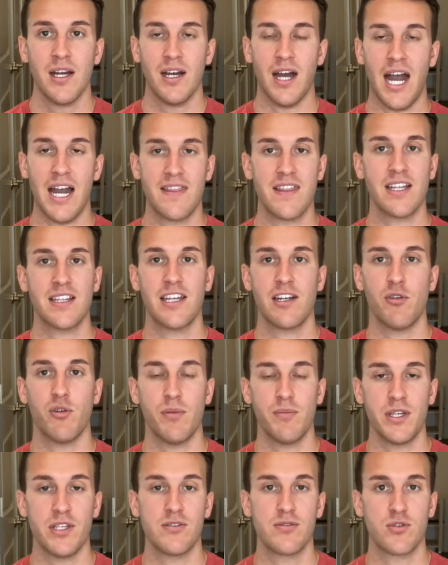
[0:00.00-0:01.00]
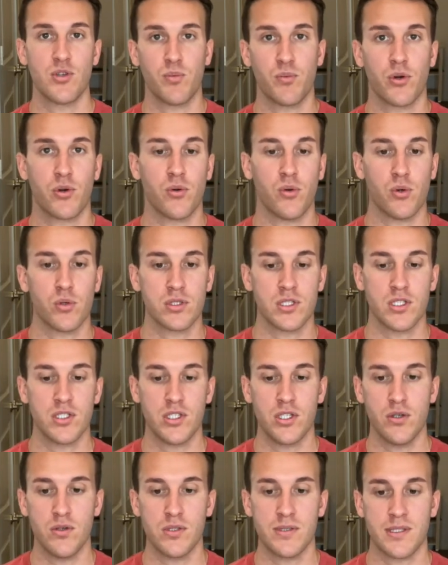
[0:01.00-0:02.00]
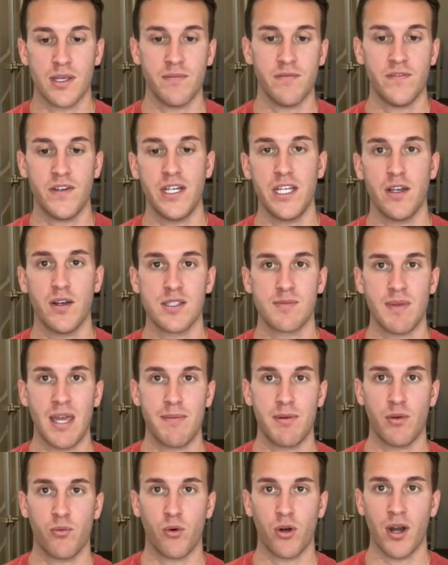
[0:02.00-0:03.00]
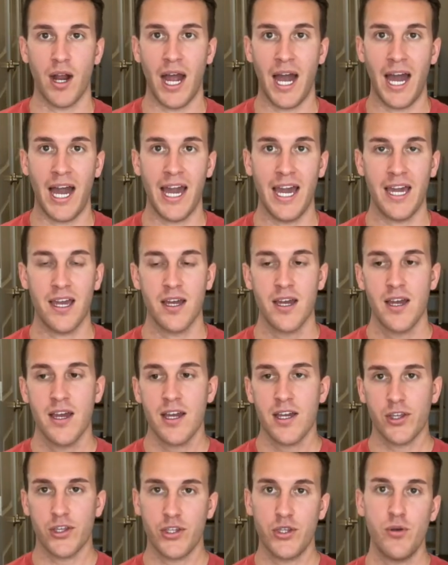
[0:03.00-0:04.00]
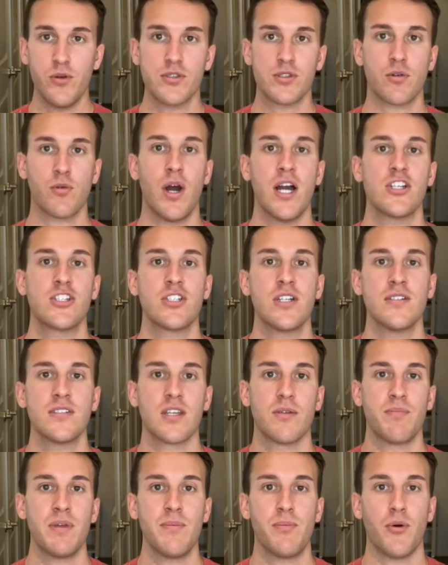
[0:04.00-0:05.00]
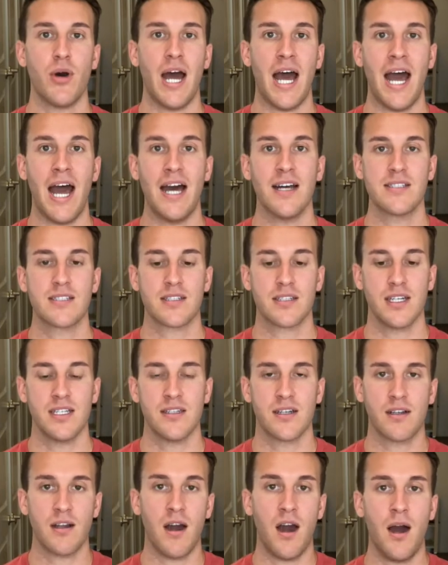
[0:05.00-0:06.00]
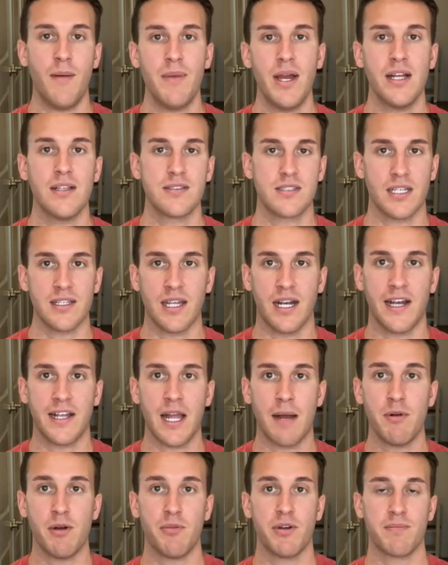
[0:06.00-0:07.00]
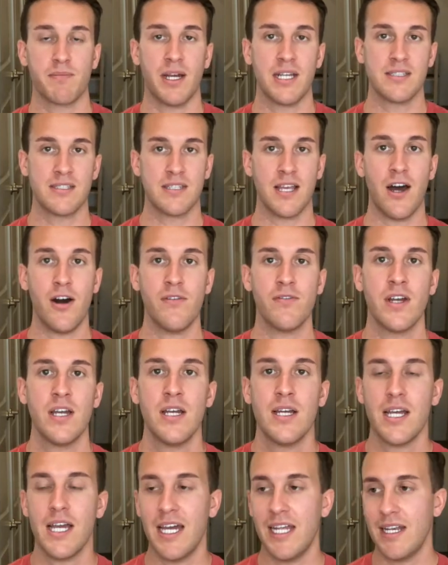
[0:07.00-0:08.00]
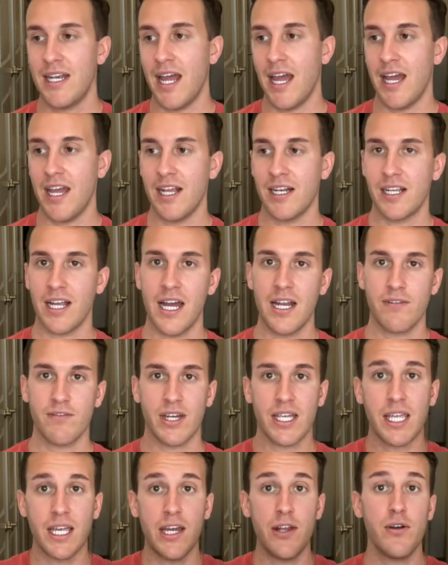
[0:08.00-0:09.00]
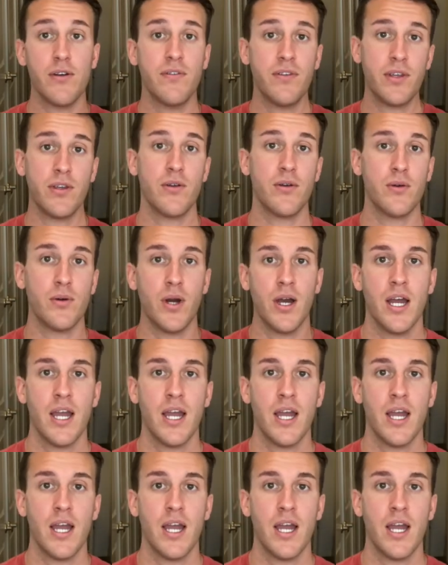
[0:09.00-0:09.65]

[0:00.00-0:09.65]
I think that it would be super cool to do some videos maybe where I use questions that people ask in the comments and then I come up with myself and kind of like interview